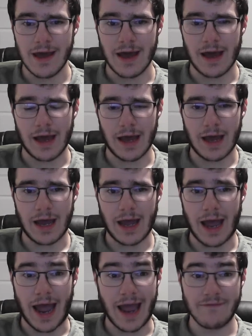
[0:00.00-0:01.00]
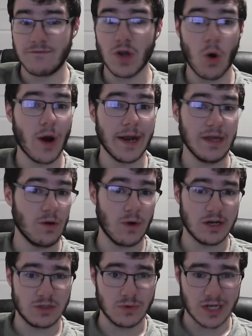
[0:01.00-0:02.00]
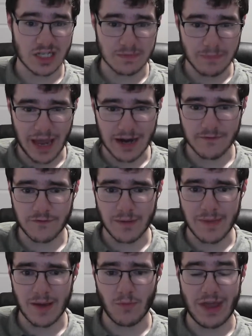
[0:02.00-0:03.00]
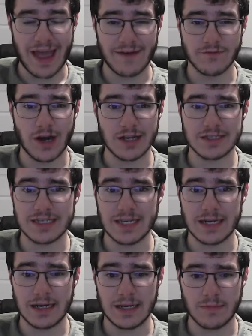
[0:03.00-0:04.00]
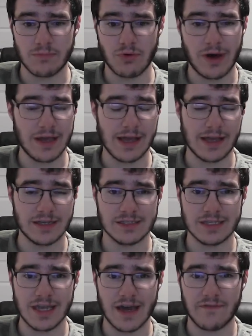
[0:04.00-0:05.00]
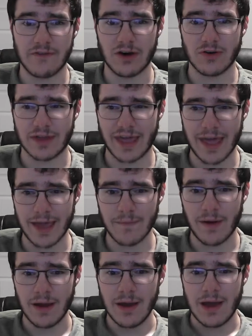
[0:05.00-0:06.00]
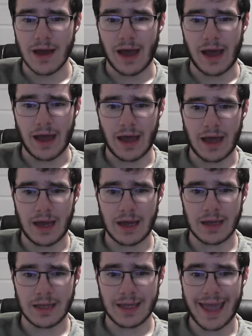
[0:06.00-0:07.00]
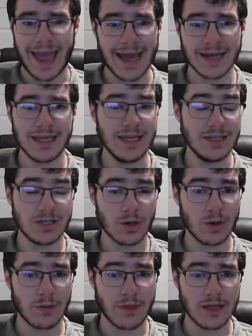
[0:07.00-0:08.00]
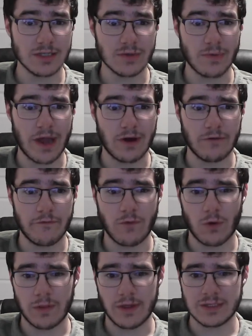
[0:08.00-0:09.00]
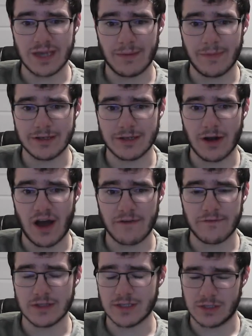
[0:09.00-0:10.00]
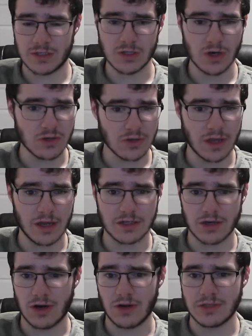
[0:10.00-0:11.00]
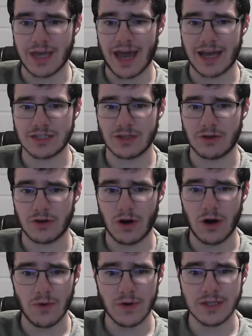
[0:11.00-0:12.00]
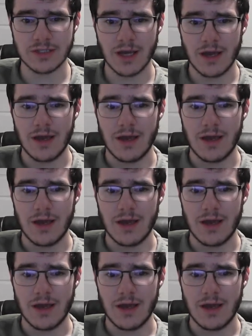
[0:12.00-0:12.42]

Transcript: I have no idea what to expect from him. We have not seen him play a CFL game. Can he turn things around for this Edmonton offense? It's certainly a tall task. They're always